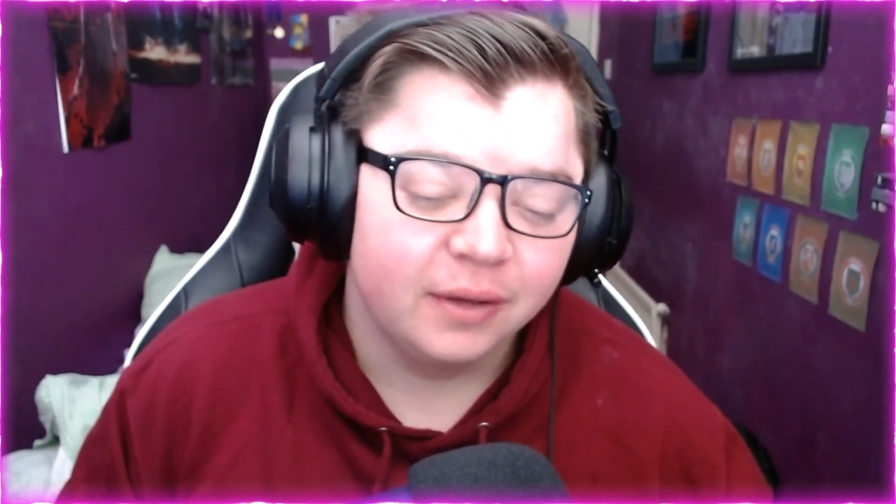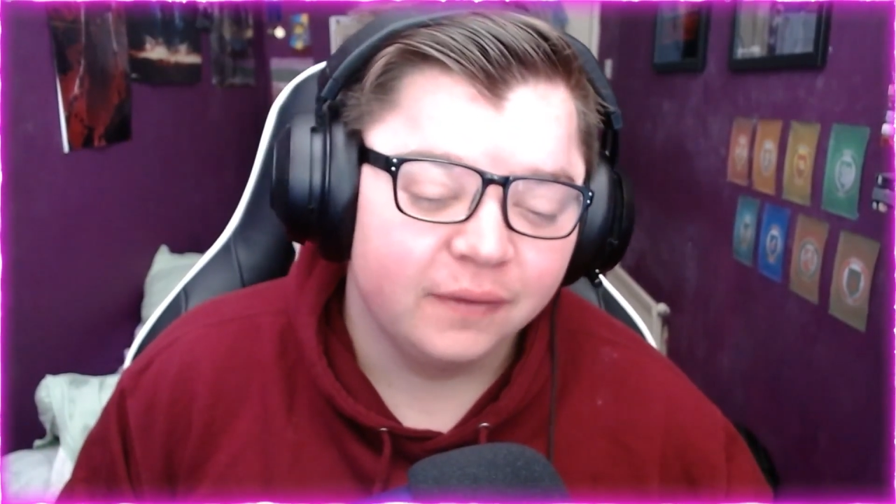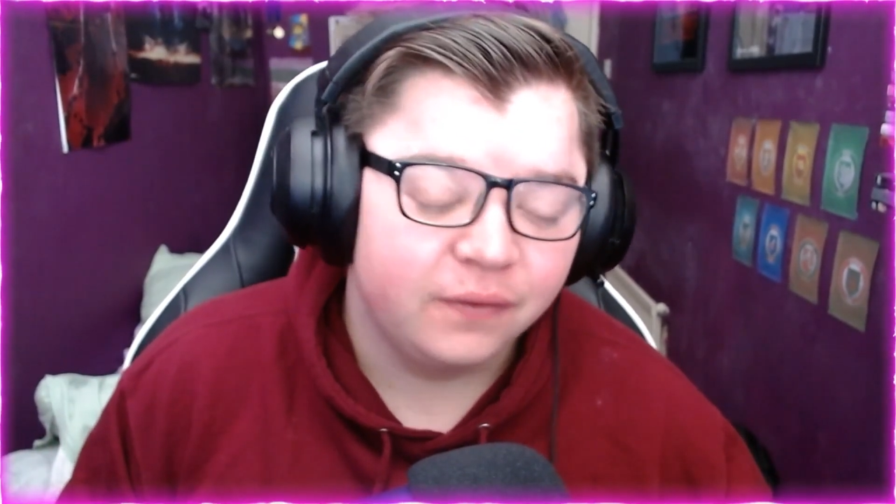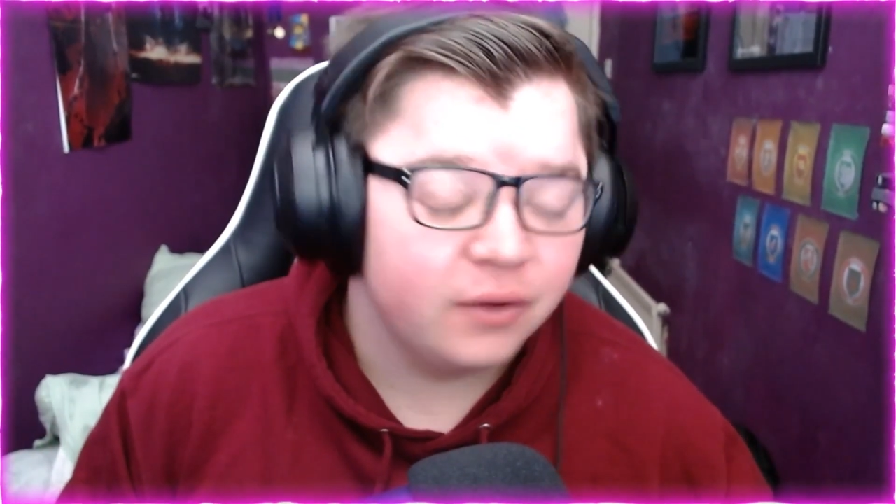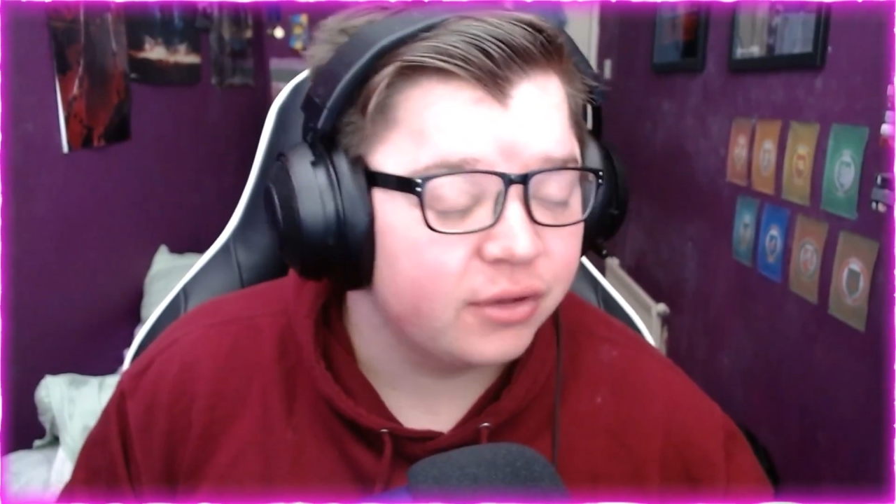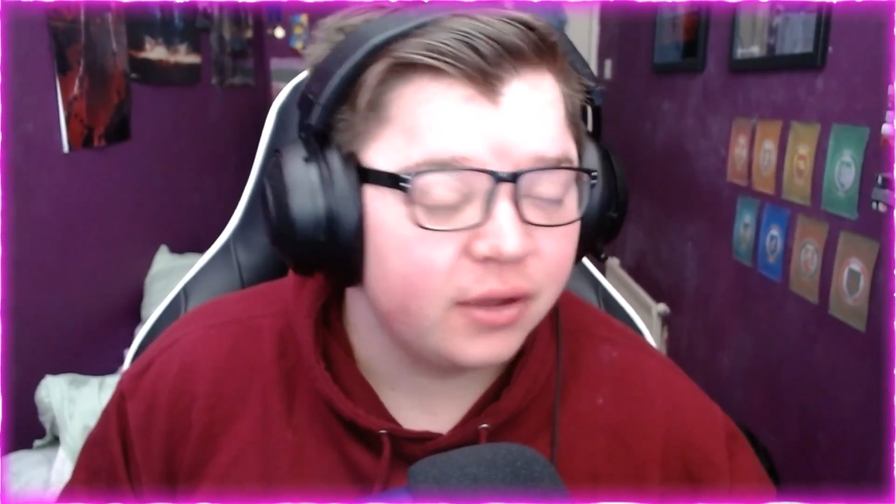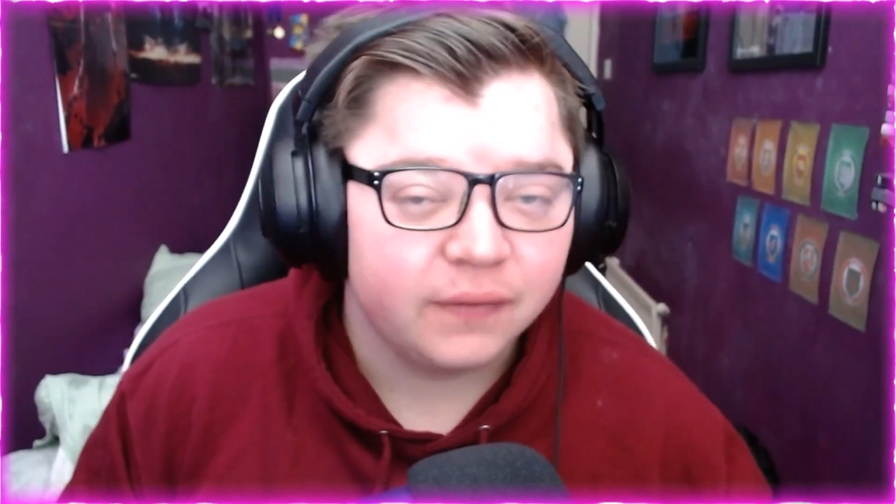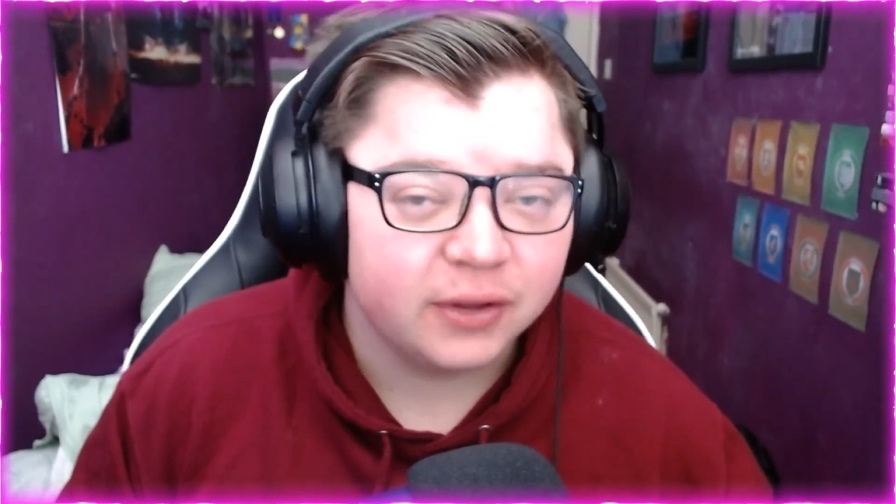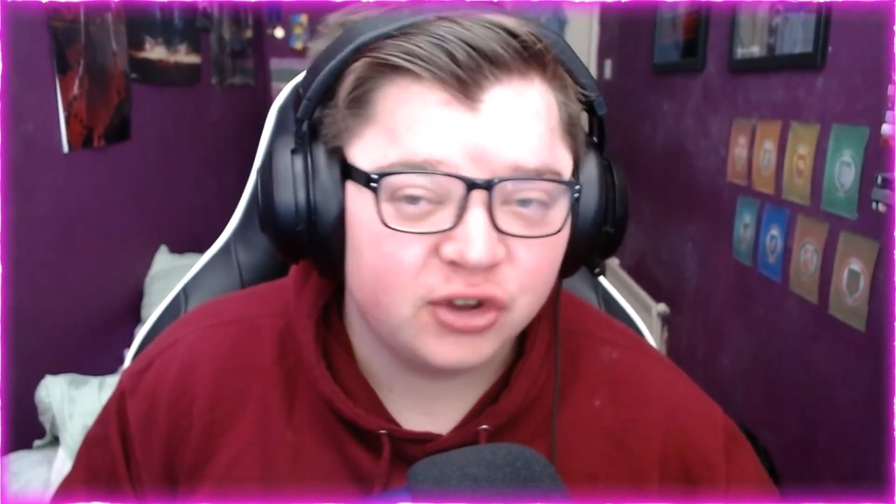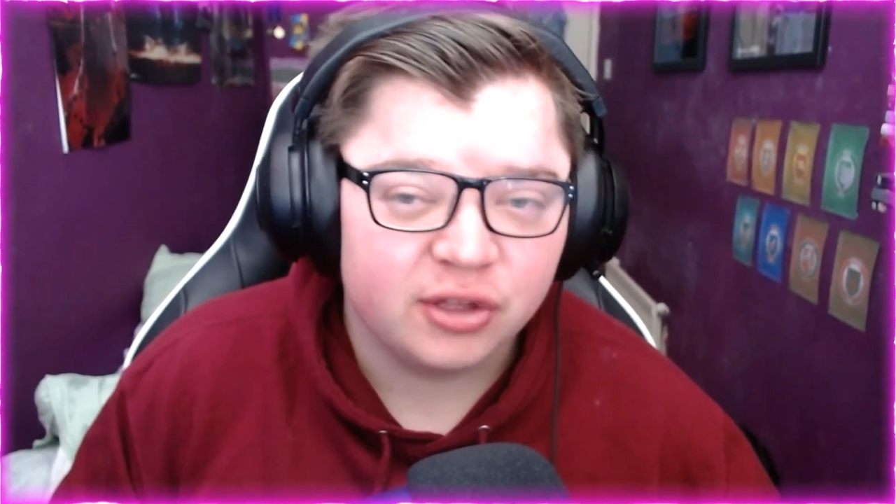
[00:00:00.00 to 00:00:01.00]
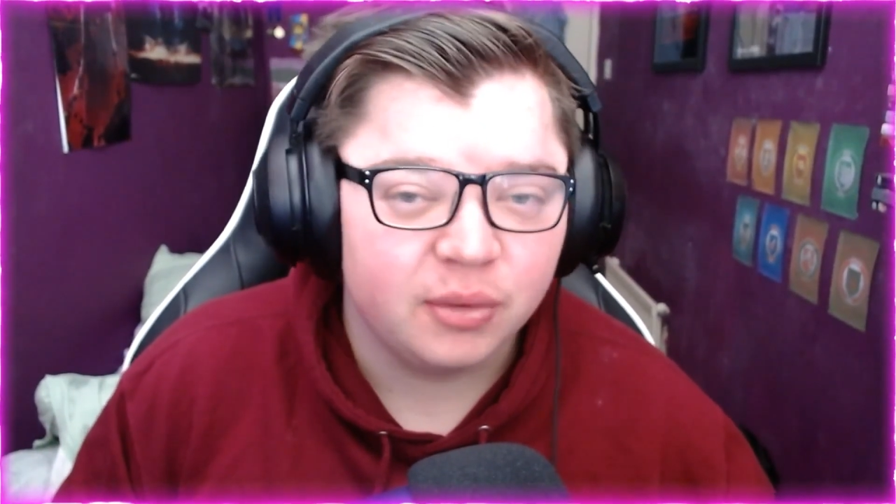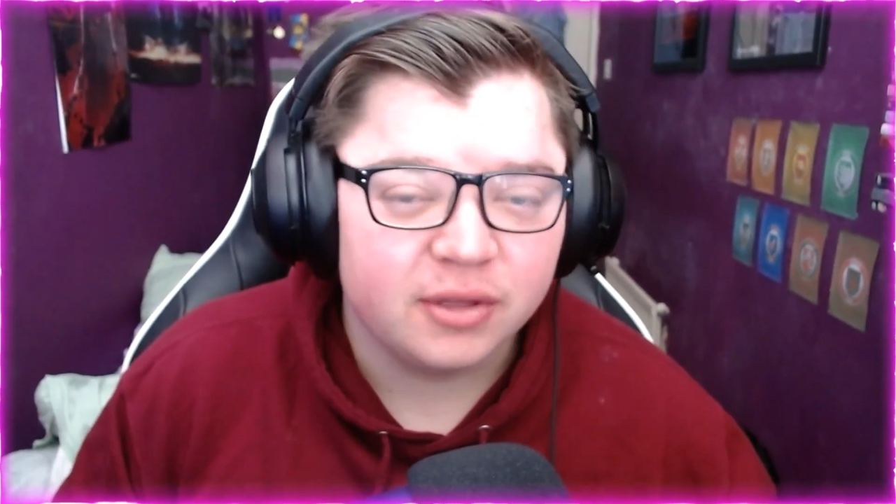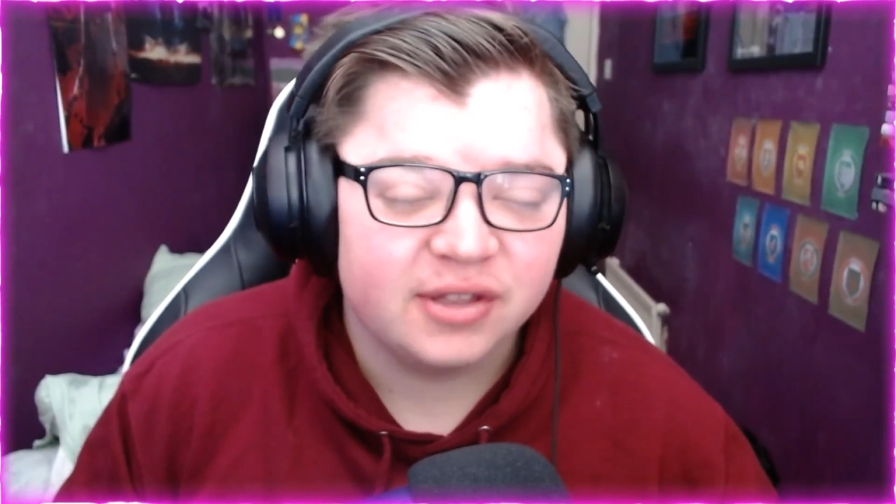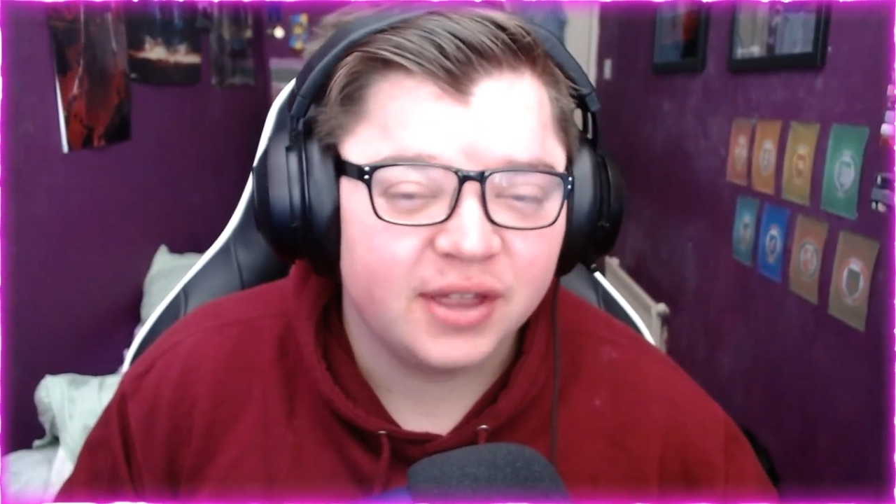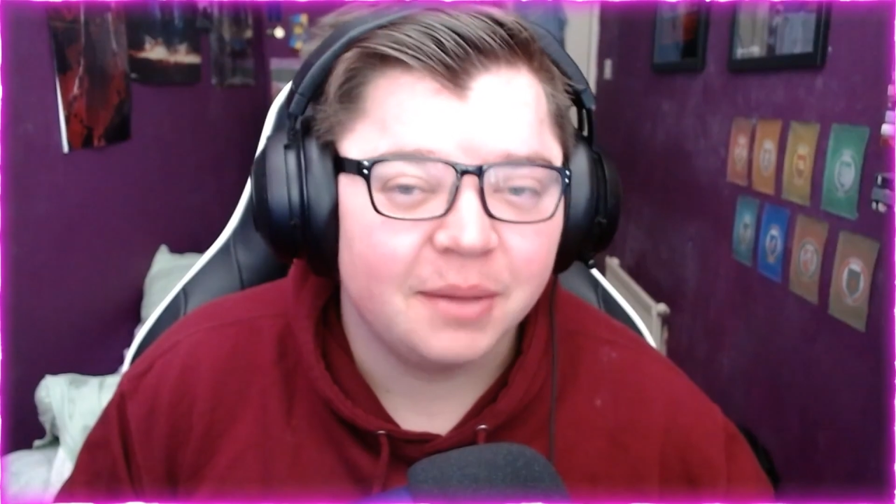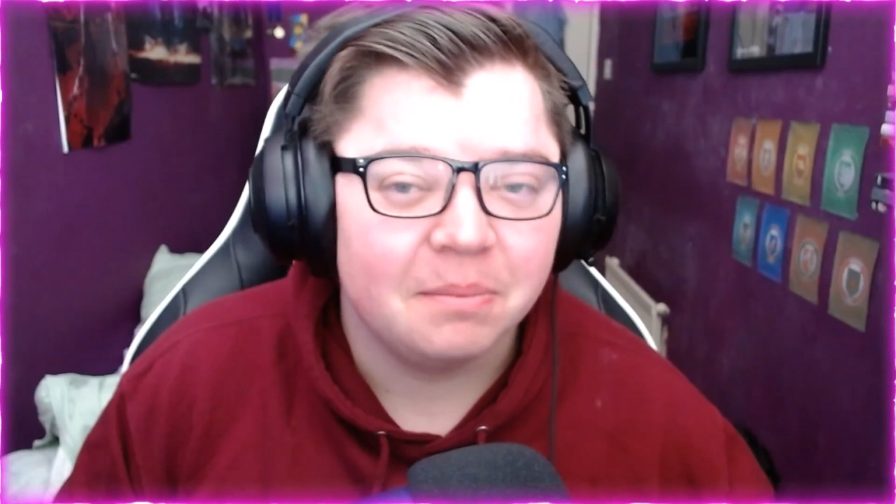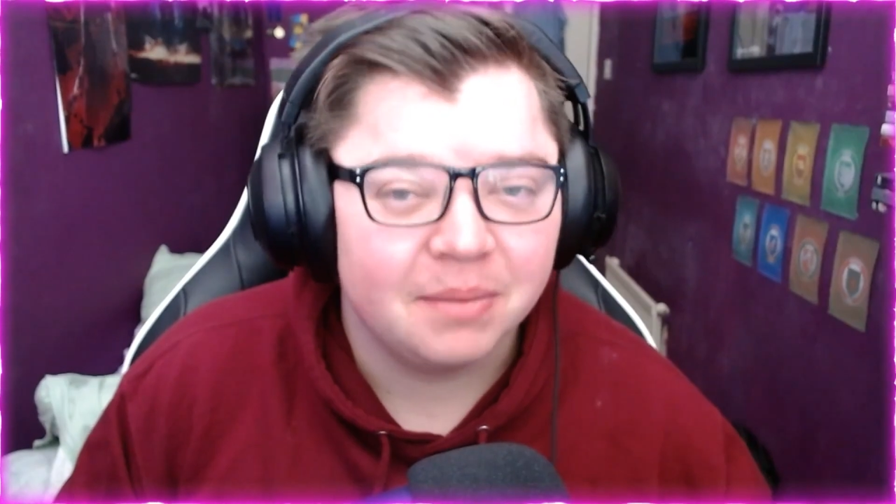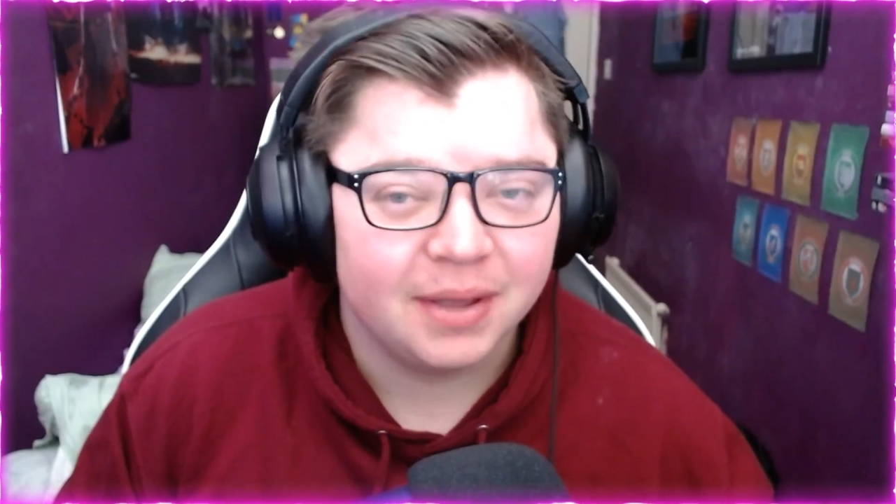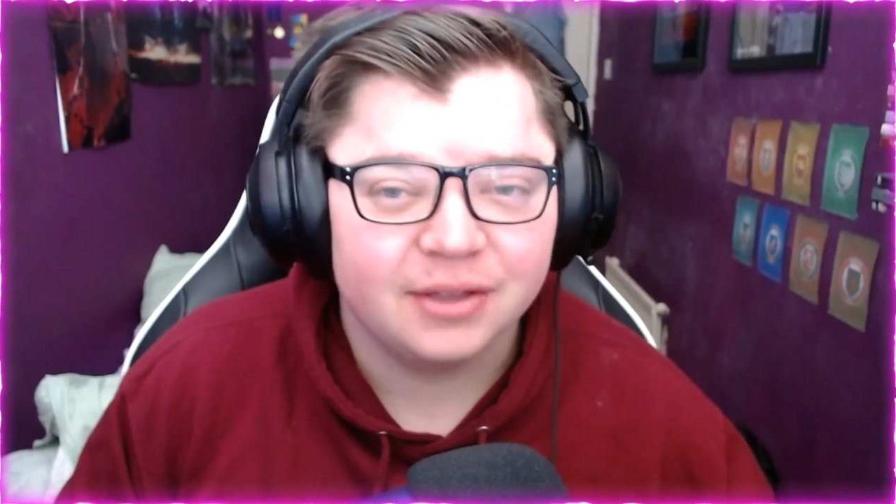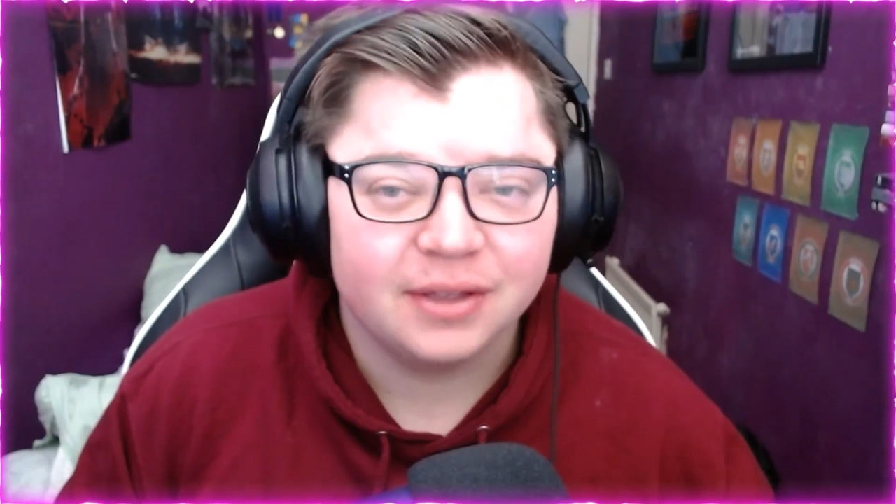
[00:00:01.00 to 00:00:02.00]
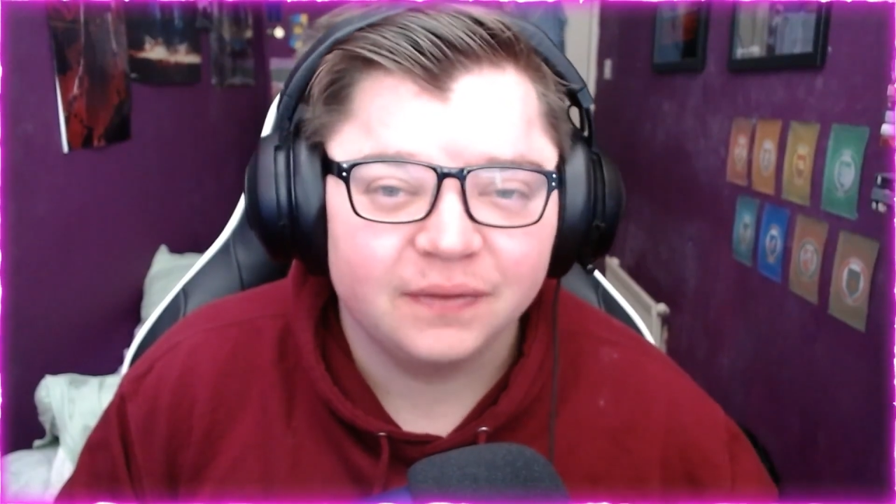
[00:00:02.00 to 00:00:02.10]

first off, I just want to say a massive